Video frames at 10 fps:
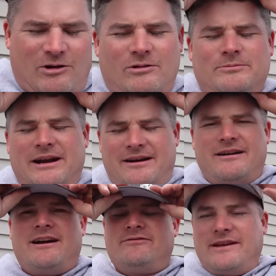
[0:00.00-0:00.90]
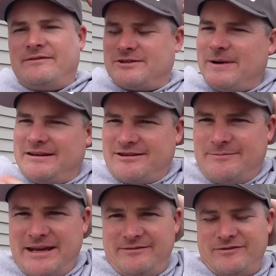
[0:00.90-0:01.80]
our home, but our, our favorite spot to
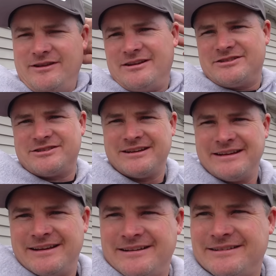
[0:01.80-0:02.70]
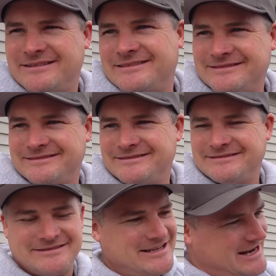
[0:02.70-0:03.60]
come eat for lunch. It's kind of close to your
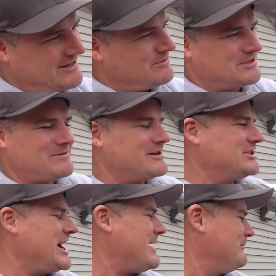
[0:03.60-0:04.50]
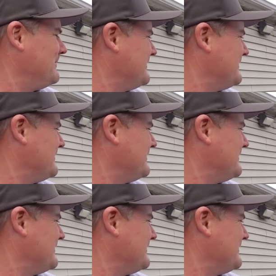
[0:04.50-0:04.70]
shop, so. Close to our shop.